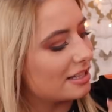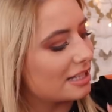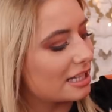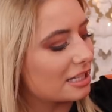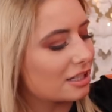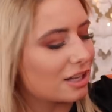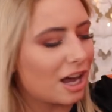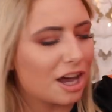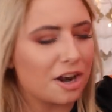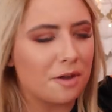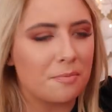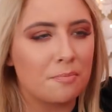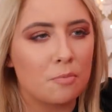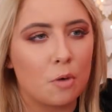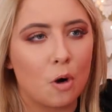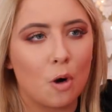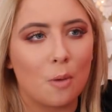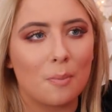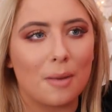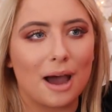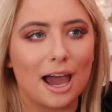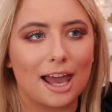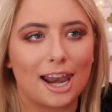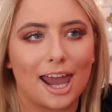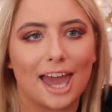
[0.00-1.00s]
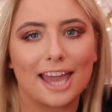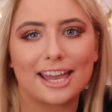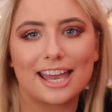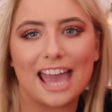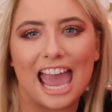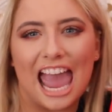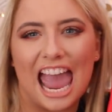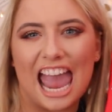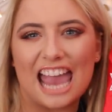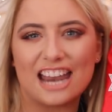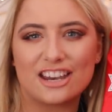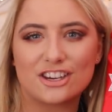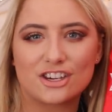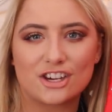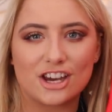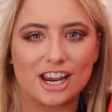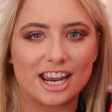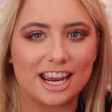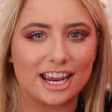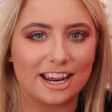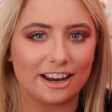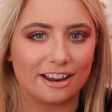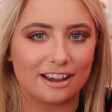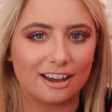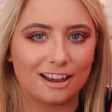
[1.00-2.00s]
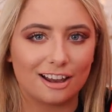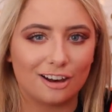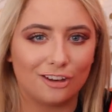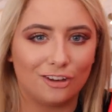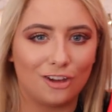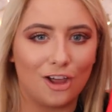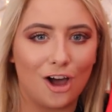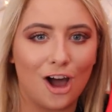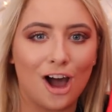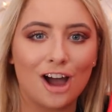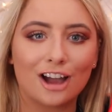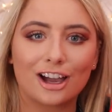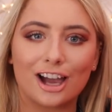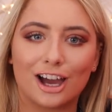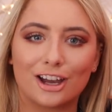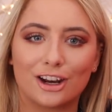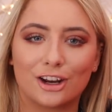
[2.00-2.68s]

This is kind of more my like edgy look.